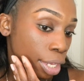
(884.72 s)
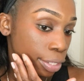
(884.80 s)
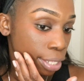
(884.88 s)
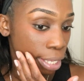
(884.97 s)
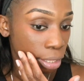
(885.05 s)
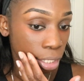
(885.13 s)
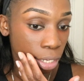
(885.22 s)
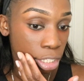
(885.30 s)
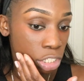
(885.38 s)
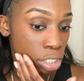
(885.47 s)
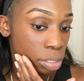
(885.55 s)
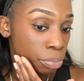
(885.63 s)
they look
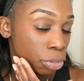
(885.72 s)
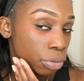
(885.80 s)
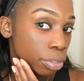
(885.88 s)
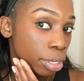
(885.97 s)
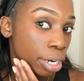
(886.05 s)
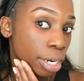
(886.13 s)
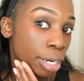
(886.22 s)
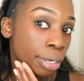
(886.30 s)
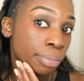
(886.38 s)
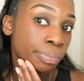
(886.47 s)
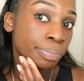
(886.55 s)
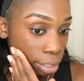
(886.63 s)

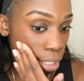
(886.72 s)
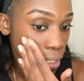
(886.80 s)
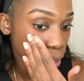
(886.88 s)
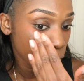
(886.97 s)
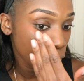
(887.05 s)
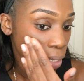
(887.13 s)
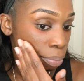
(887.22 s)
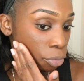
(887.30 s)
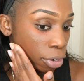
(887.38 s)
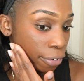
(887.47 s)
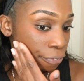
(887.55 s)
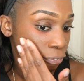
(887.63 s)
smoother they look
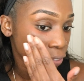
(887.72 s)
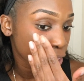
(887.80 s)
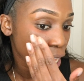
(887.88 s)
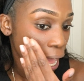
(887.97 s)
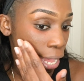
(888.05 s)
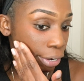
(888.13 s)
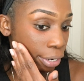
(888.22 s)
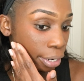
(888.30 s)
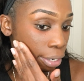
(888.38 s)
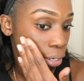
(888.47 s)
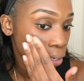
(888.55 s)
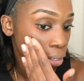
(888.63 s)
more
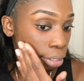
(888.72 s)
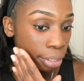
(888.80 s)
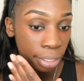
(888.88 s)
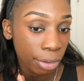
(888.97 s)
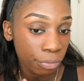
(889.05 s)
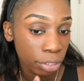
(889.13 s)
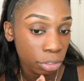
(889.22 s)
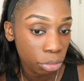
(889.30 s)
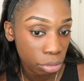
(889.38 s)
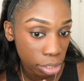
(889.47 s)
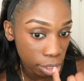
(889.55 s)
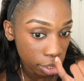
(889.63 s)
flatter. It
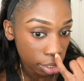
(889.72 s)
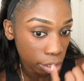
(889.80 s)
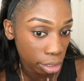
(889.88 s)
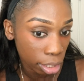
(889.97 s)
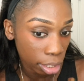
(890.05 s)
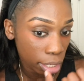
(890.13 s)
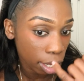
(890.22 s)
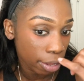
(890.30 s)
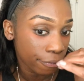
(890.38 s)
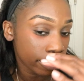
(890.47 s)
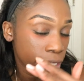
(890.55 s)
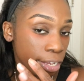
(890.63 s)
reduces the look
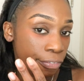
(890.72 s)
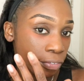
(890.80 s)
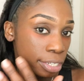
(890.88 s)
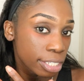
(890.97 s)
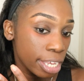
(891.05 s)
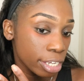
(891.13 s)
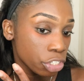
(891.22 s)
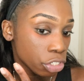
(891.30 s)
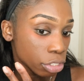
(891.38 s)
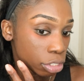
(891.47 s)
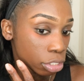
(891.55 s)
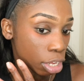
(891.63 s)
of different
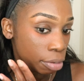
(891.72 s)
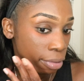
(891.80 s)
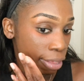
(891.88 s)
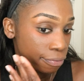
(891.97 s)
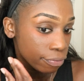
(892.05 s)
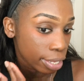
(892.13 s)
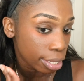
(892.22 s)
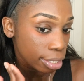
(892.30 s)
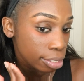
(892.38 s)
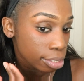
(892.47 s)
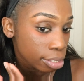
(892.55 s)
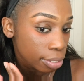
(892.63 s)
textures on my
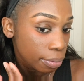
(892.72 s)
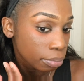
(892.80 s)
face.